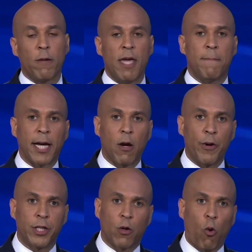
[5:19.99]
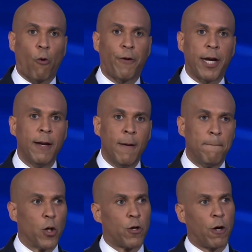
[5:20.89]
join me by going to
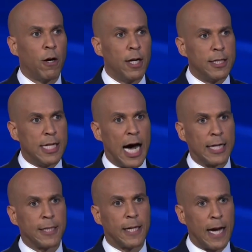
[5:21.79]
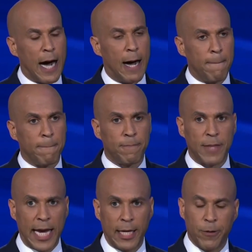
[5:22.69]
CoryBooker.com.
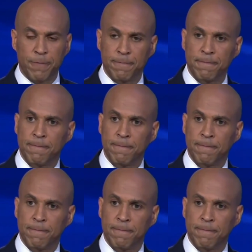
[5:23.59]
Thank you.